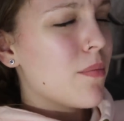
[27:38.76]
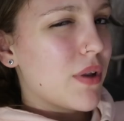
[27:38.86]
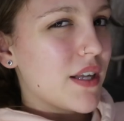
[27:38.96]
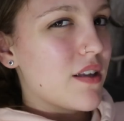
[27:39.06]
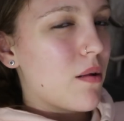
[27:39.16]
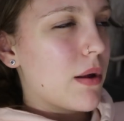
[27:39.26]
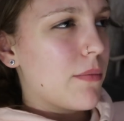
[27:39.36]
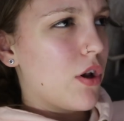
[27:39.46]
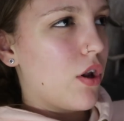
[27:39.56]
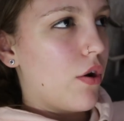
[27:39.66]
Please tell me I'm
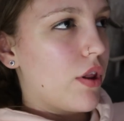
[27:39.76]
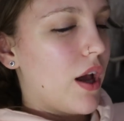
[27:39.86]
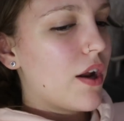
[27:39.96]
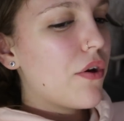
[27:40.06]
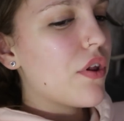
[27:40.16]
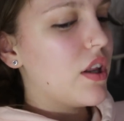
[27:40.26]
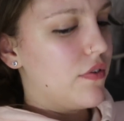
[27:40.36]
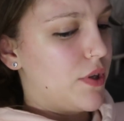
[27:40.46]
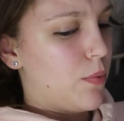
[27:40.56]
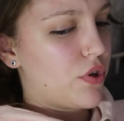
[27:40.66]
not alone in that. I know that
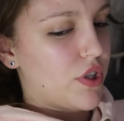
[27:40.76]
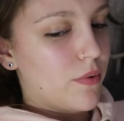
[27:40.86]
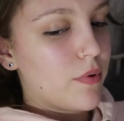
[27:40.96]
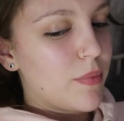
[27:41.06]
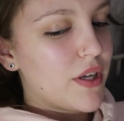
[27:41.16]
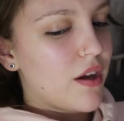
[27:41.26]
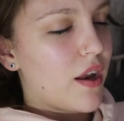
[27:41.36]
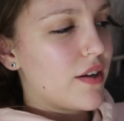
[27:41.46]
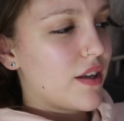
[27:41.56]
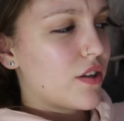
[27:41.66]
Liv is watching it with me
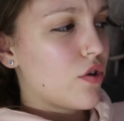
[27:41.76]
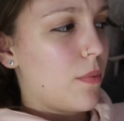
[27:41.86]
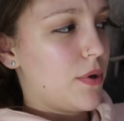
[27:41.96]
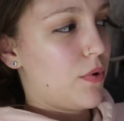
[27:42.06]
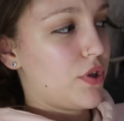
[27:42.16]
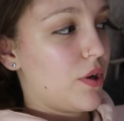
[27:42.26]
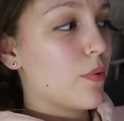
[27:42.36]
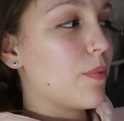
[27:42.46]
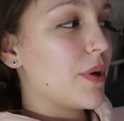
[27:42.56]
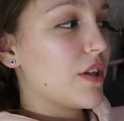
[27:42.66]
and Tom is watching it
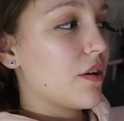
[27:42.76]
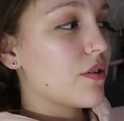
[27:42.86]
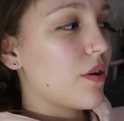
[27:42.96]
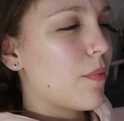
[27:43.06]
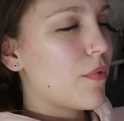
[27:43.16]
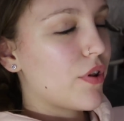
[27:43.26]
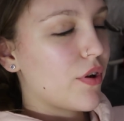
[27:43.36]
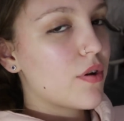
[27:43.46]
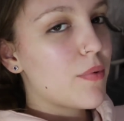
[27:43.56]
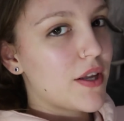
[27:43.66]
with me too, so I'm not the
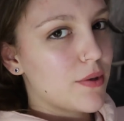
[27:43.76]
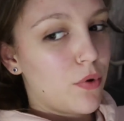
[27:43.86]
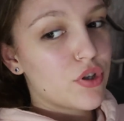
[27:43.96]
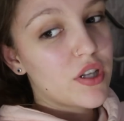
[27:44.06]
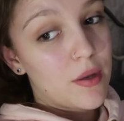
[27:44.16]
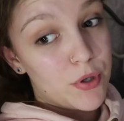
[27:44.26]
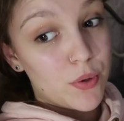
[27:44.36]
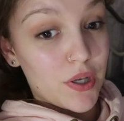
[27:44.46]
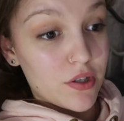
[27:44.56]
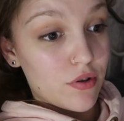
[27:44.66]
only person watching the
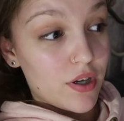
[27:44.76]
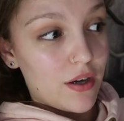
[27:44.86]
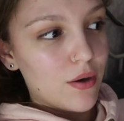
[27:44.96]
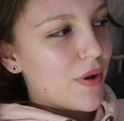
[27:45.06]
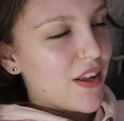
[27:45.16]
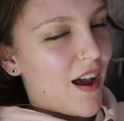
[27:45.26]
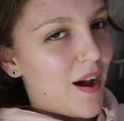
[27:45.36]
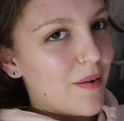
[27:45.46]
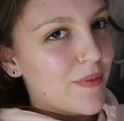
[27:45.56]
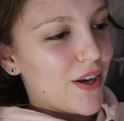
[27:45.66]
in-betweeners right now. But
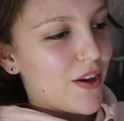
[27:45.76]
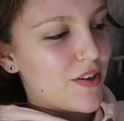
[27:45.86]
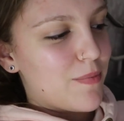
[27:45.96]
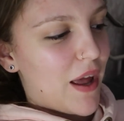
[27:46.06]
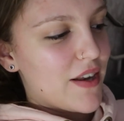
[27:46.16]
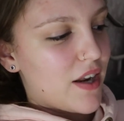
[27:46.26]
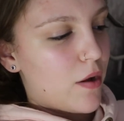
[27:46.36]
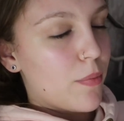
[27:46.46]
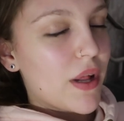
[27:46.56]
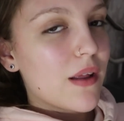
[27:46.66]
yeah, I'm gonna go to bed and I
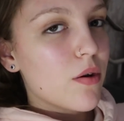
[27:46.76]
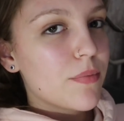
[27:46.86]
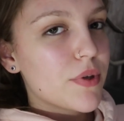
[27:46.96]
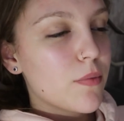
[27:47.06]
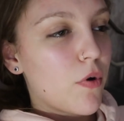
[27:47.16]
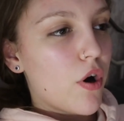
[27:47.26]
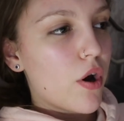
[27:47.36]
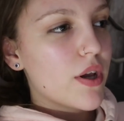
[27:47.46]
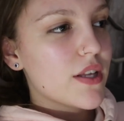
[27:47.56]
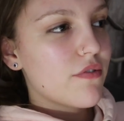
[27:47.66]
will pick you up
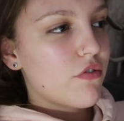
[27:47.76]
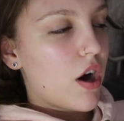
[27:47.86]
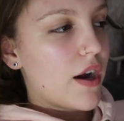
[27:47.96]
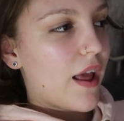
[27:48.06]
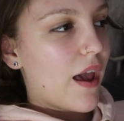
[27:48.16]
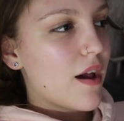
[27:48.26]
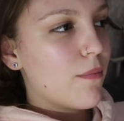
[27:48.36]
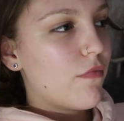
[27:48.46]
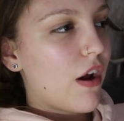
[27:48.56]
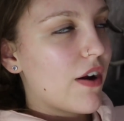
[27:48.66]
tomorrow. It's Friday,
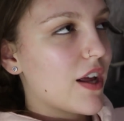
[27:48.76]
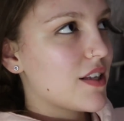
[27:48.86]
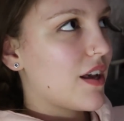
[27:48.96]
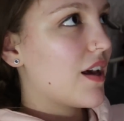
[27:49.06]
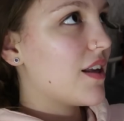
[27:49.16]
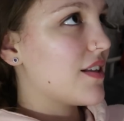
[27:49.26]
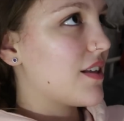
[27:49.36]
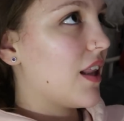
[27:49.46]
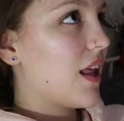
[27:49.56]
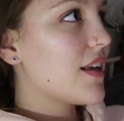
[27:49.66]
I'm very excited. It's
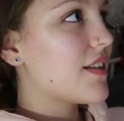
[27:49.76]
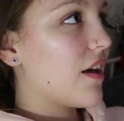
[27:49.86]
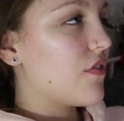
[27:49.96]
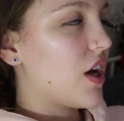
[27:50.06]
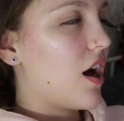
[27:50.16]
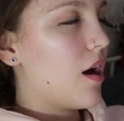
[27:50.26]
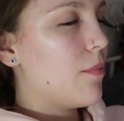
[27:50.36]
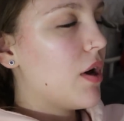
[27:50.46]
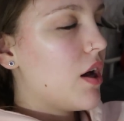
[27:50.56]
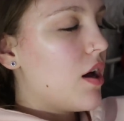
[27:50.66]
the last day of
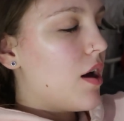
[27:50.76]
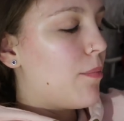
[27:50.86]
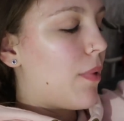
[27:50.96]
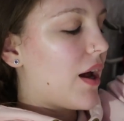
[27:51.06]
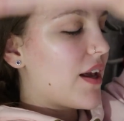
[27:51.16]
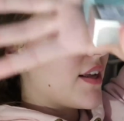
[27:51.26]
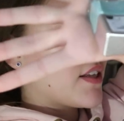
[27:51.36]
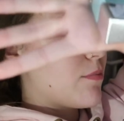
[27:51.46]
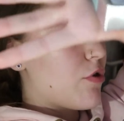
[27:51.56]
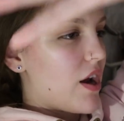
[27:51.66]
term. My
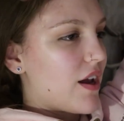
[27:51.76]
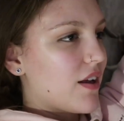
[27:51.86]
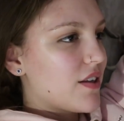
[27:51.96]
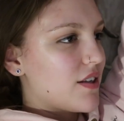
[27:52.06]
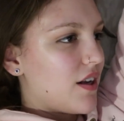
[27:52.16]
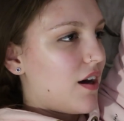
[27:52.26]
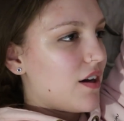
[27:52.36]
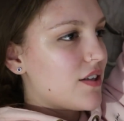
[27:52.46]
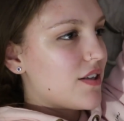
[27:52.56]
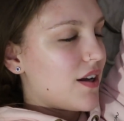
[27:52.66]
Easter break
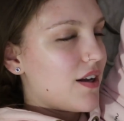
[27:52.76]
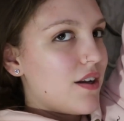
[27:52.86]
starts